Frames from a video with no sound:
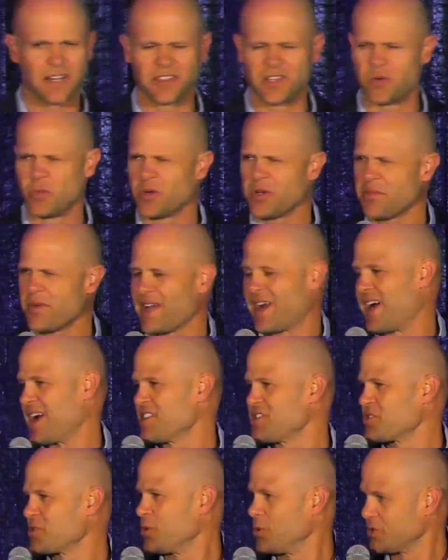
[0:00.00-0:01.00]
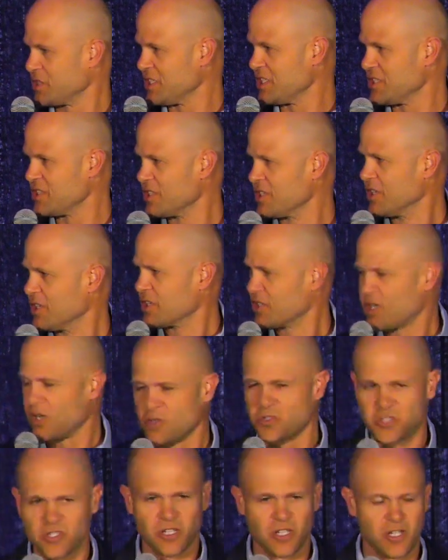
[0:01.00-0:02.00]
I thought, what did my high school
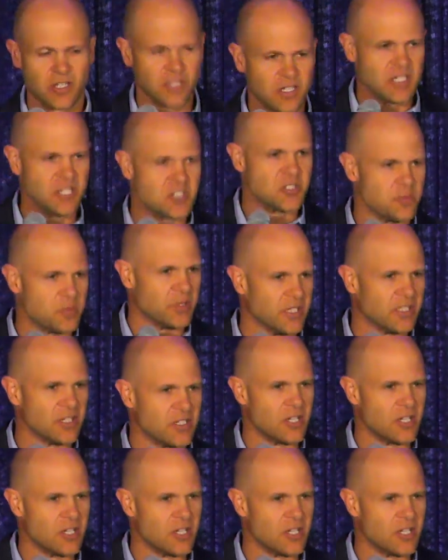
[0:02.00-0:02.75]
coach teach me?